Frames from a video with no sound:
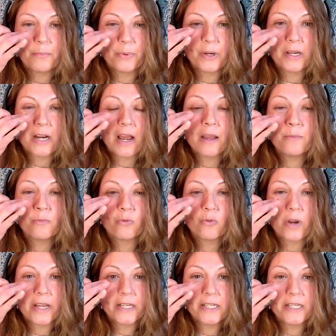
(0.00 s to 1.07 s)
but I'm
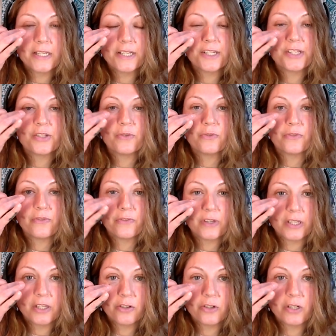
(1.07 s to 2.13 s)
ready to
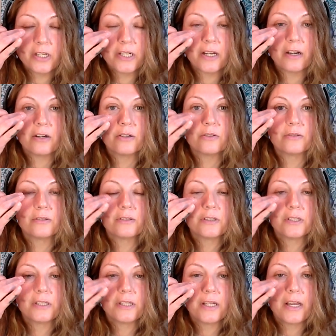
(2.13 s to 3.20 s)
figure it out
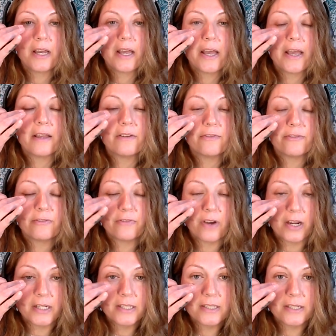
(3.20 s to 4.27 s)
and
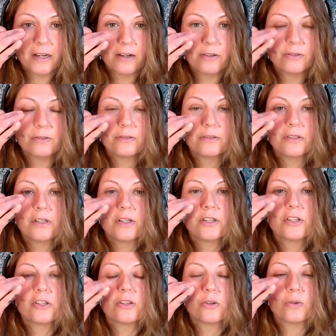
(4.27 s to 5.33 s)
find out
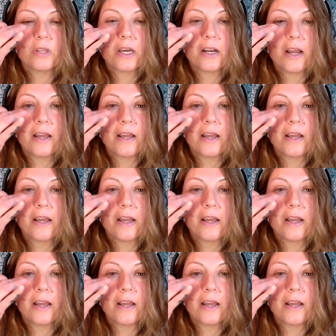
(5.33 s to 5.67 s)
so that